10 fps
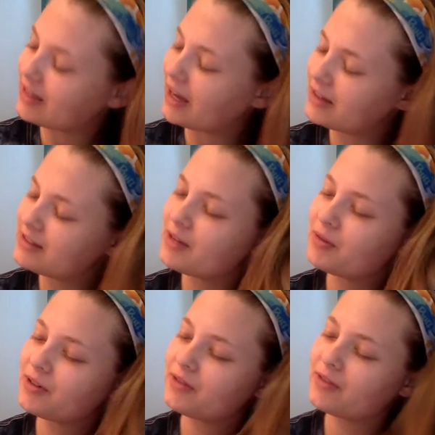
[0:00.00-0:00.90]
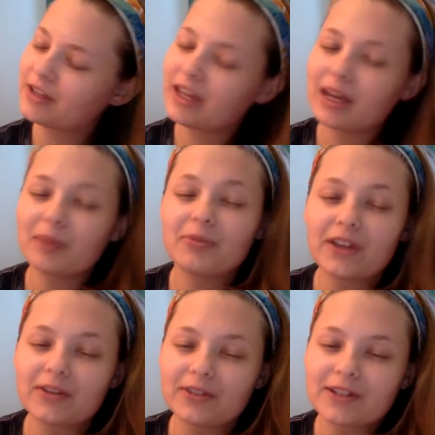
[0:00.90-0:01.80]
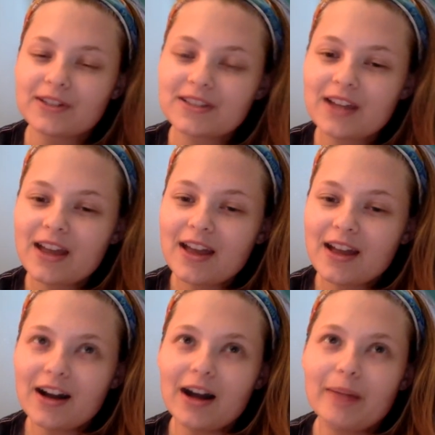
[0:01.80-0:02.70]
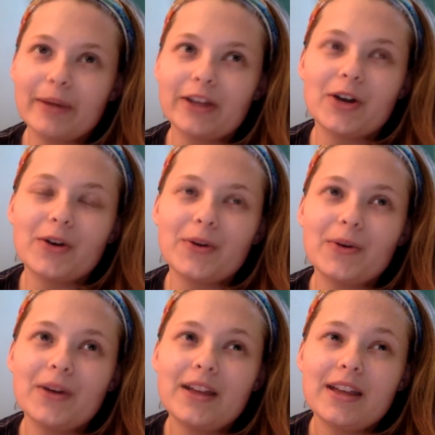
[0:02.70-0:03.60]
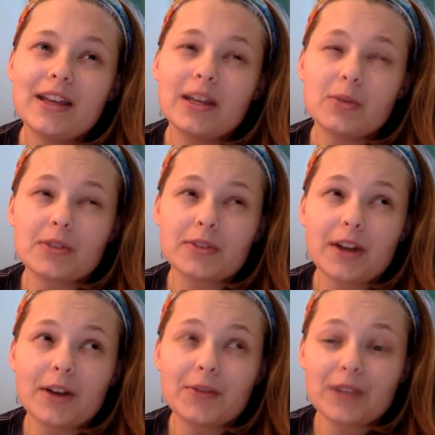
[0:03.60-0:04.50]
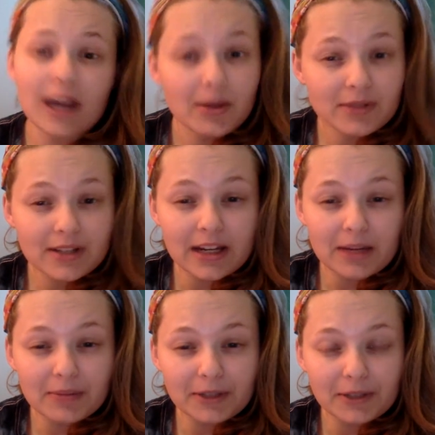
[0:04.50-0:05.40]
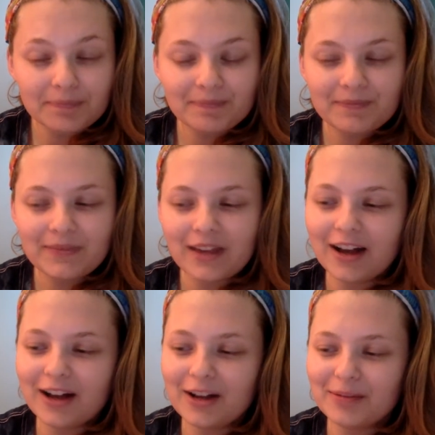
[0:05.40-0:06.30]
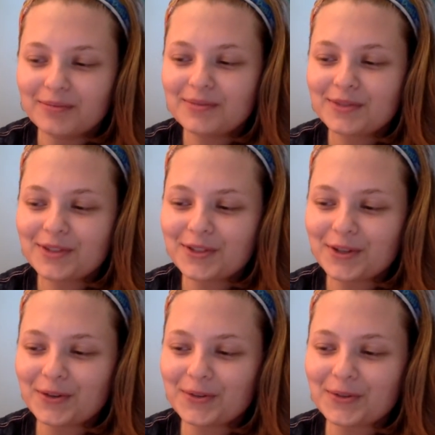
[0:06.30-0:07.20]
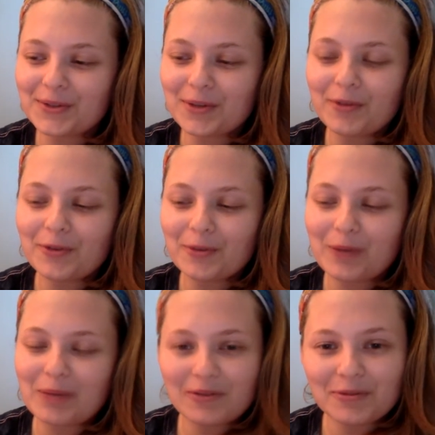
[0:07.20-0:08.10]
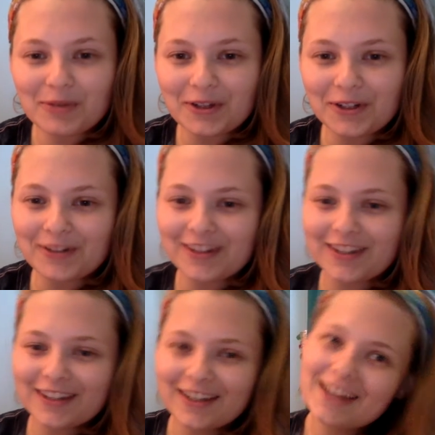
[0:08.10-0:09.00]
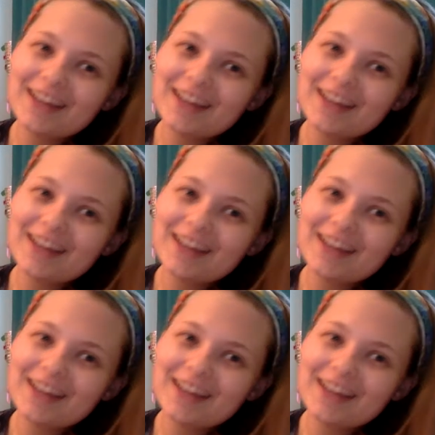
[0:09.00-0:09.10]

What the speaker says: I'd say one of the camp favorites. I know it was around when I was a camper, so some of you might be familiar with it.